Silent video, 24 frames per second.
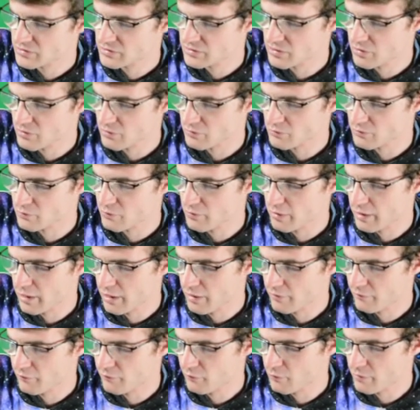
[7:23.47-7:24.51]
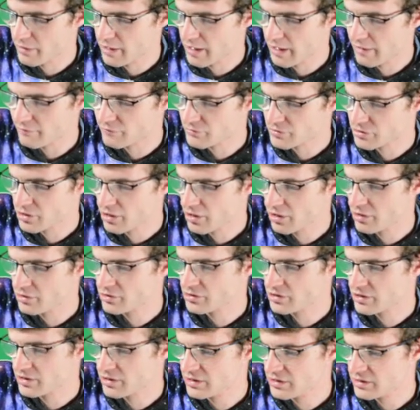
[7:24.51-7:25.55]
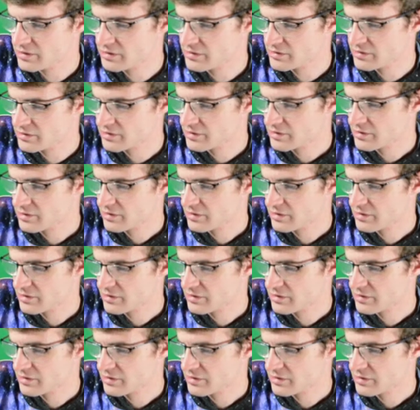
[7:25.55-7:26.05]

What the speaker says: So if we have charges